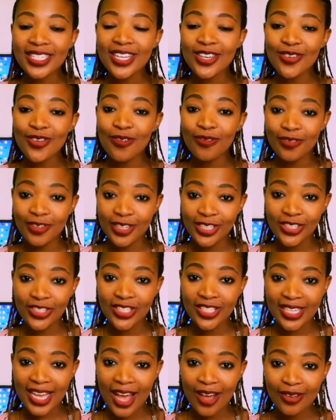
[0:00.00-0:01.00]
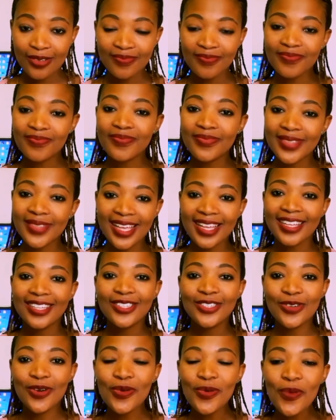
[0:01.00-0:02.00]
written your vision down,
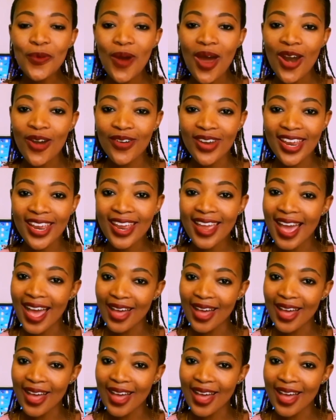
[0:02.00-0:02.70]
don't worry,